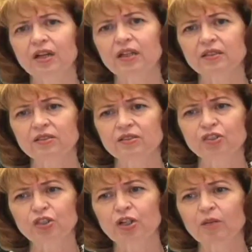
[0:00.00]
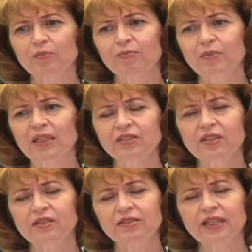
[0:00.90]
not sharp
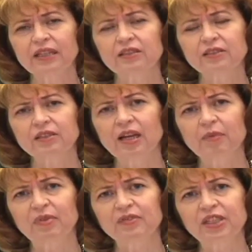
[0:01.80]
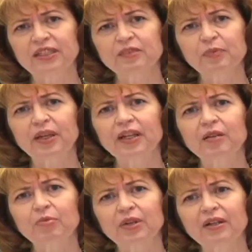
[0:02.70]
musculoskeletal type of chest
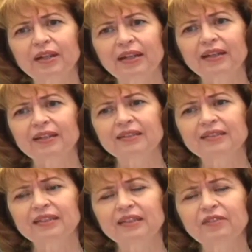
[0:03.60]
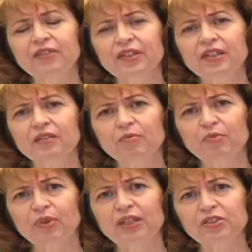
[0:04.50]
pain, but a, a, significant
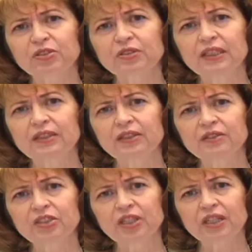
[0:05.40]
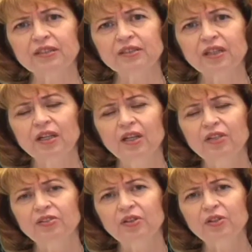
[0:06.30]
pressure in their chest.
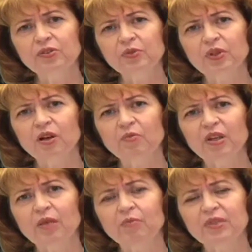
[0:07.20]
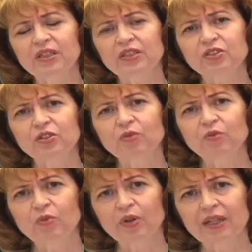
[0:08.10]
So those would all be potential
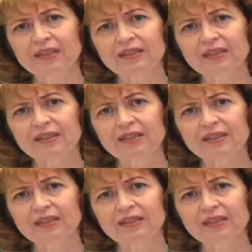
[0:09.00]
warning